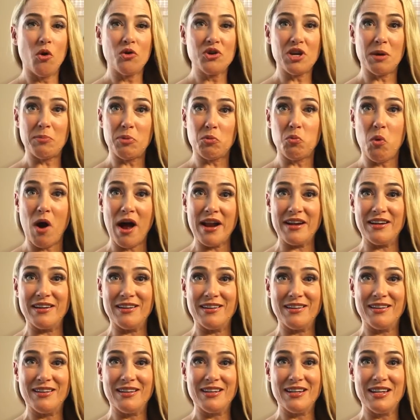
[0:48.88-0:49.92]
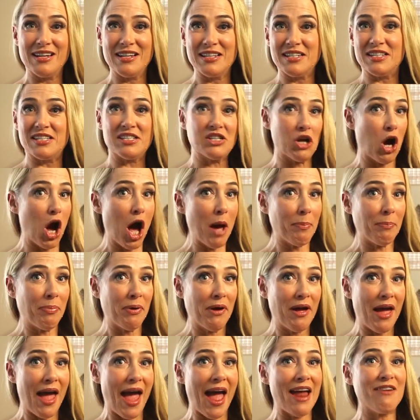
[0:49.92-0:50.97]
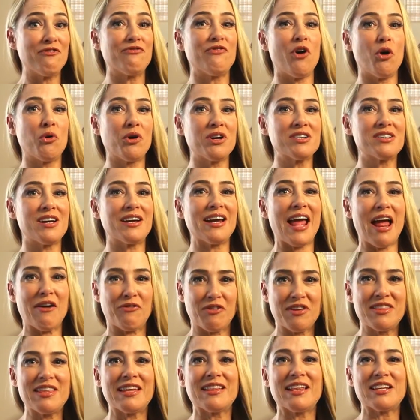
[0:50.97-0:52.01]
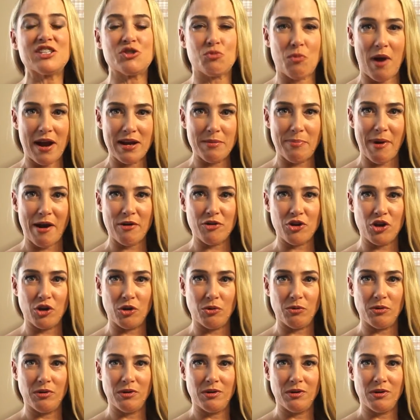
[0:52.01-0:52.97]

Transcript: Number one, Stop and focus on everything that's right about you.